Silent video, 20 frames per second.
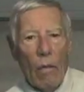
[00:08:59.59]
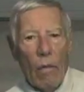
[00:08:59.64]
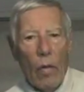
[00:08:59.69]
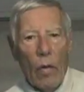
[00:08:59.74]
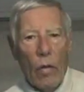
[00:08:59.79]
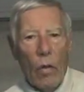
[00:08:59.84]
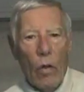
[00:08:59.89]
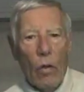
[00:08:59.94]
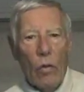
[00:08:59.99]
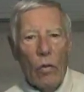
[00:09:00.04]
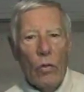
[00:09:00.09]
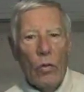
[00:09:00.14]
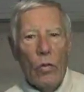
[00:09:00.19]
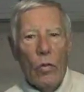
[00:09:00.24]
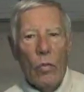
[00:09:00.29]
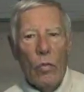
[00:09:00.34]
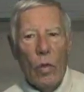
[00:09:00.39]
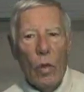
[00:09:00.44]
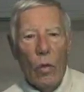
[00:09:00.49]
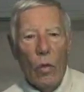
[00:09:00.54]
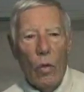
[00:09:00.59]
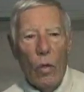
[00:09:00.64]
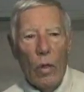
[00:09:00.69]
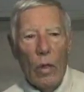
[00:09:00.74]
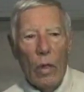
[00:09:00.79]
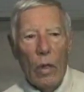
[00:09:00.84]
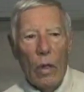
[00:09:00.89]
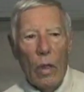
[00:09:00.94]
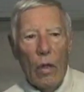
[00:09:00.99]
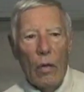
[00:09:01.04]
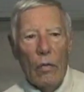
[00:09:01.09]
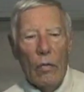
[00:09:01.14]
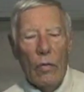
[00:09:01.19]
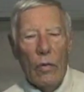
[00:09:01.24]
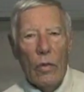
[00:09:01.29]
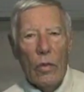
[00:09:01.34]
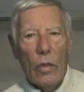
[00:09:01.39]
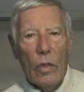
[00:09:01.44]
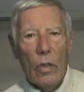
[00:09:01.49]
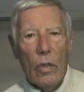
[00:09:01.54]
For those whom the Lord
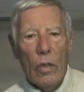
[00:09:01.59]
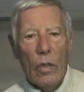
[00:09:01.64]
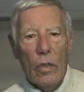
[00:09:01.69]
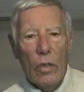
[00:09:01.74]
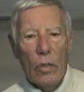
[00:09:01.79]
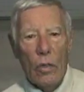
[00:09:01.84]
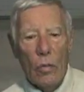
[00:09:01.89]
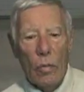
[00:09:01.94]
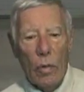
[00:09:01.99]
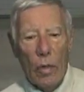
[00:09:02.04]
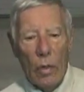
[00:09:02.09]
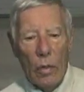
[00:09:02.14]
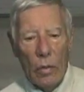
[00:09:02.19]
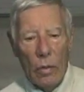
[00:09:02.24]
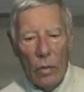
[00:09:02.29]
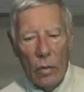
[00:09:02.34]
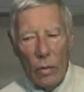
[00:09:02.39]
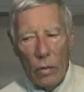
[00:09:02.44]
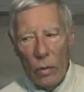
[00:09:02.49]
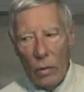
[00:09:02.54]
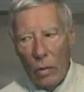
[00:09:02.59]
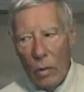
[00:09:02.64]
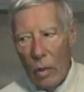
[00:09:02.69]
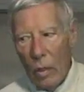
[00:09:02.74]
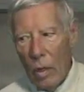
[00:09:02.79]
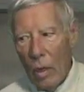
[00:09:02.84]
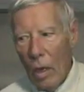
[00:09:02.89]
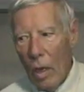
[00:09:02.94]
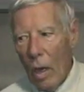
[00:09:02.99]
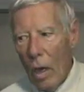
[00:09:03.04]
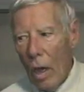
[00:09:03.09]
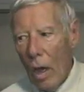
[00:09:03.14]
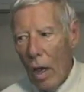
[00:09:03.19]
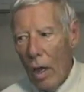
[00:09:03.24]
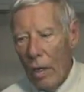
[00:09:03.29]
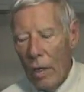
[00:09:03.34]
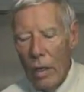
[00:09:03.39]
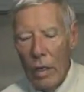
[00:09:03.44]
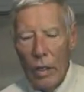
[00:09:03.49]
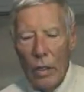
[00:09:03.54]
loves, he disciplines,
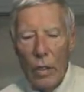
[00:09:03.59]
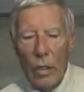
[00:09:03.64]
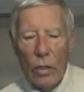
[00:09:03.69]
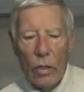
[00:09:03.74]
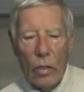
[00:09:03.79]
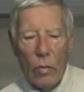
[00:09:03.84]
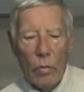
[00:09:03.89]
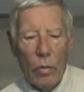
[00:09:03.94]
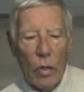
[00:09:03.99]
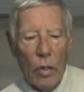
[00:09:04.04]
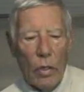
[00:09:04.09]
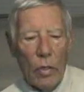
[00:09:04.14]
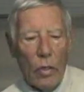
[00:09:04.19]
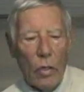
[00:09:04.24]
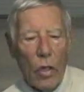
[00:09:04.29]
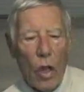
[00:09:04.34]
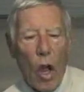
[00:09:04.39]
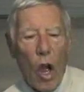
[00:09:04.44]
and he disciplines